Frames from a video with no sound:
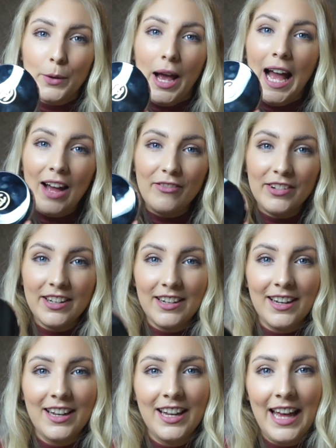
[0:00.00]
So I haven't
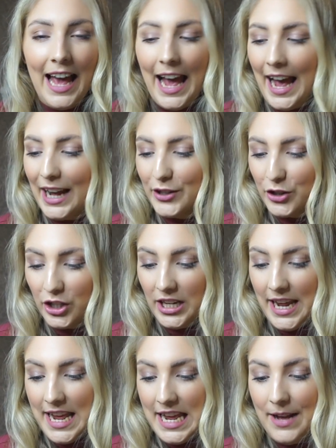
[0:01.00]

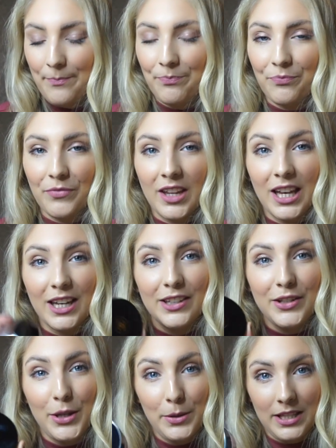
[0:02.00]
actually
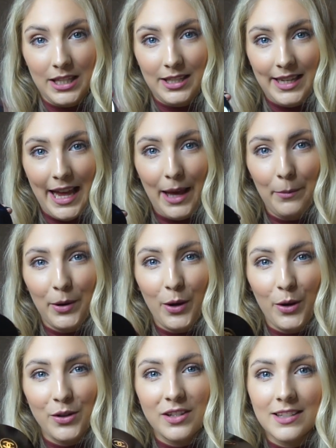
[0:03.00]
used this yet
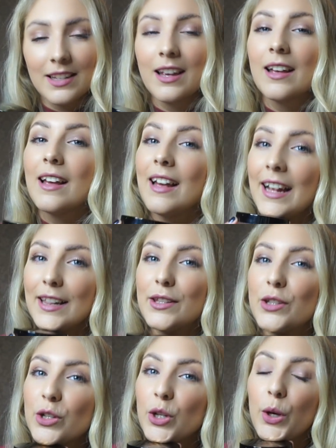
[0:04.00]
because
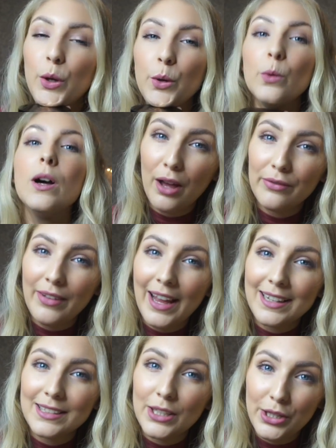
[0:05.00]
it's too
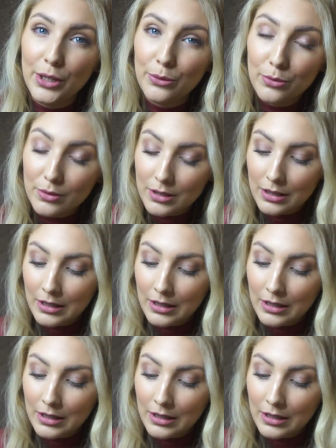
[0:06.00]
perfect to use.